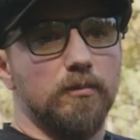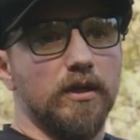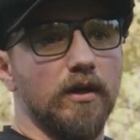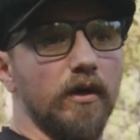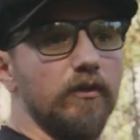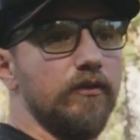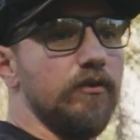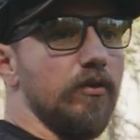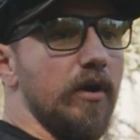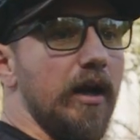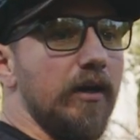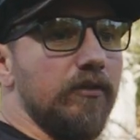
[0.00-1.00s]
it's because
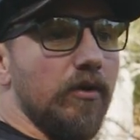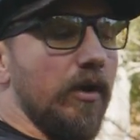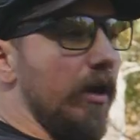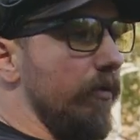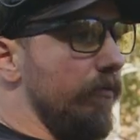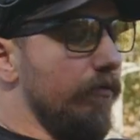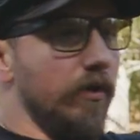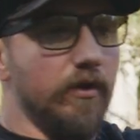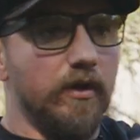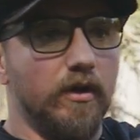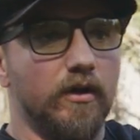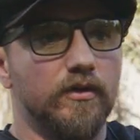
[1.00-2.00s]
your eyes aren't out in front
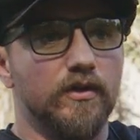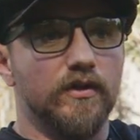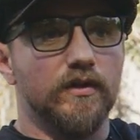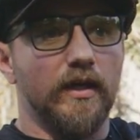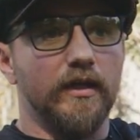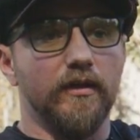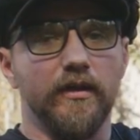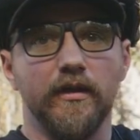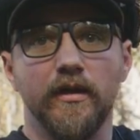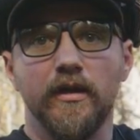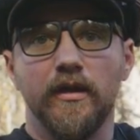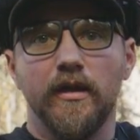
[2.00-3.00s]
of the gun just
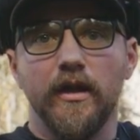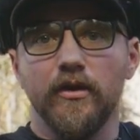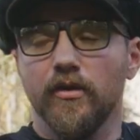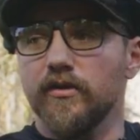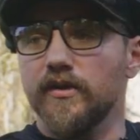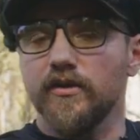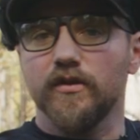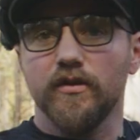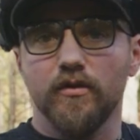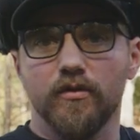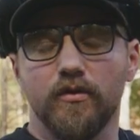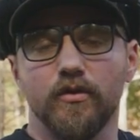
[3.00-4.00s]
slightly, and you're
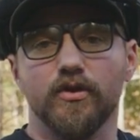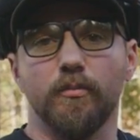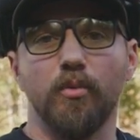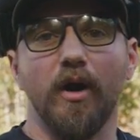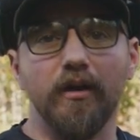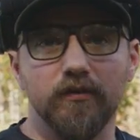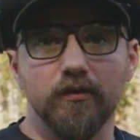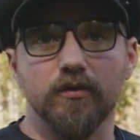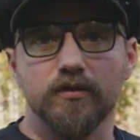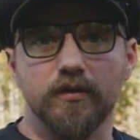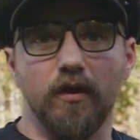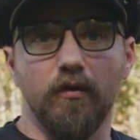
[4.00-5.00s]
surprising
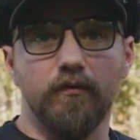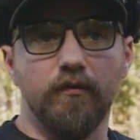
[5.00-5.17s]
yourself.